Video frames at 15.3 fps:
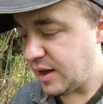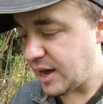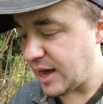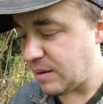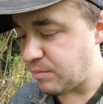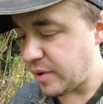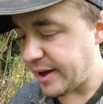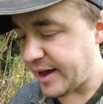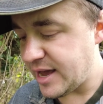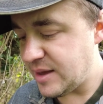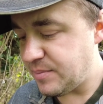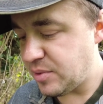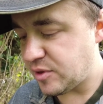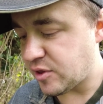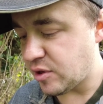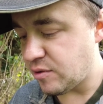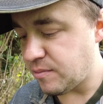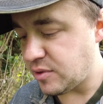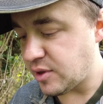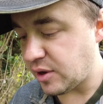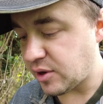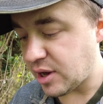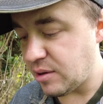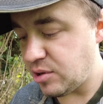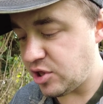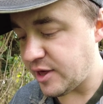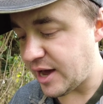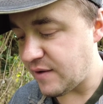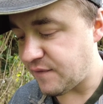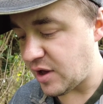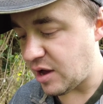and were able to
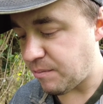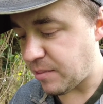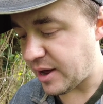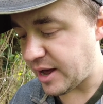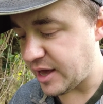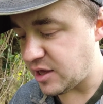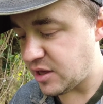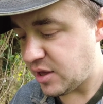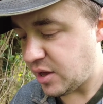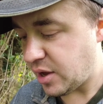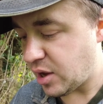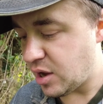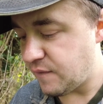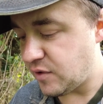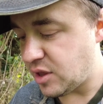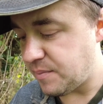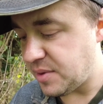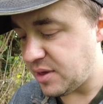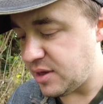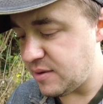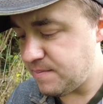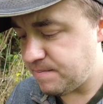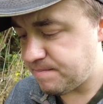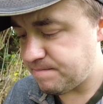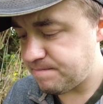negotiate their way over the beam.